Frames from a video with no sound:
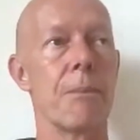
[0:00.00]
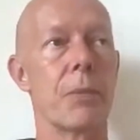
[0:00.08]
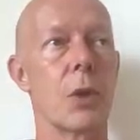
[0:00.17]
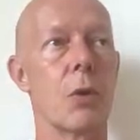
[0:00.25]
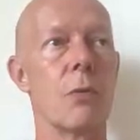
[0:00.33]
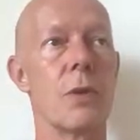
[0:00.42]

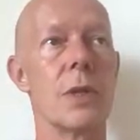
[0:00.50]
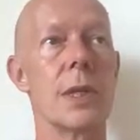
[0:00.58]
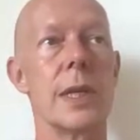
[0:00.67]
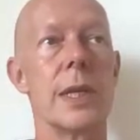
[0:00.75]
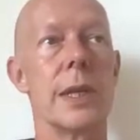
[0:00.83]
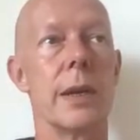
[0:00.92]

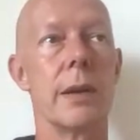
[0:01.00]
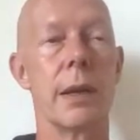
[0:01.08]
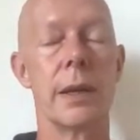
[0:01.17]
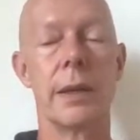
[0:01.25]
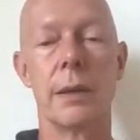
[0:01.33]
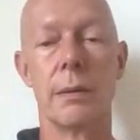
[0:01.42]
Obviously,
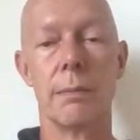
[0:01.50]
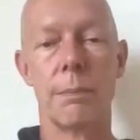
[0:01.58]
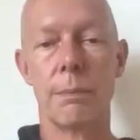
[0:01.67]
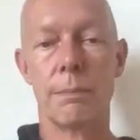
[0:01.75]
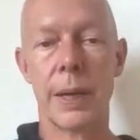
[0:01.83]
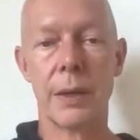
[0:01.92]

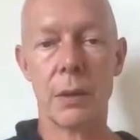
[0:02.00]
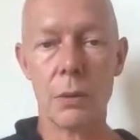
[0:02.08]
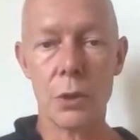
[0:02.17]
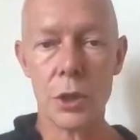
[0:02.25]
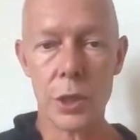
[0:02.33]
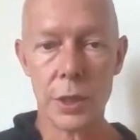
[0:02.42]
in
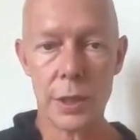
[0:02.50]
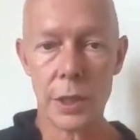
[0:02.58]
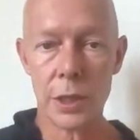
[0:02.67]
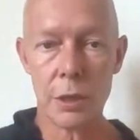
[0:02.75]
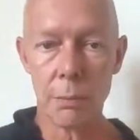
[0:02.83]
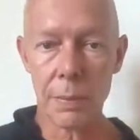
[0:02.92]
pathology,
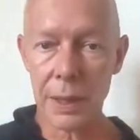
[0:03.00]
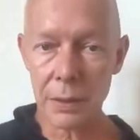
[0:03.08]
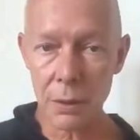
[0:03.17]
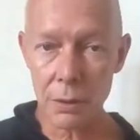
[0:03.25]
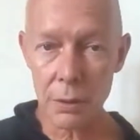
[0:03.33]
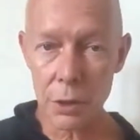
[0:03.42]
digital
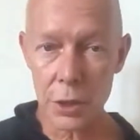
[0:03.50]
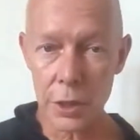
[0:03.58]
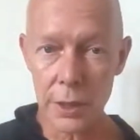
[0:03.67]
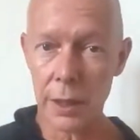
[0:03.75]
pathology,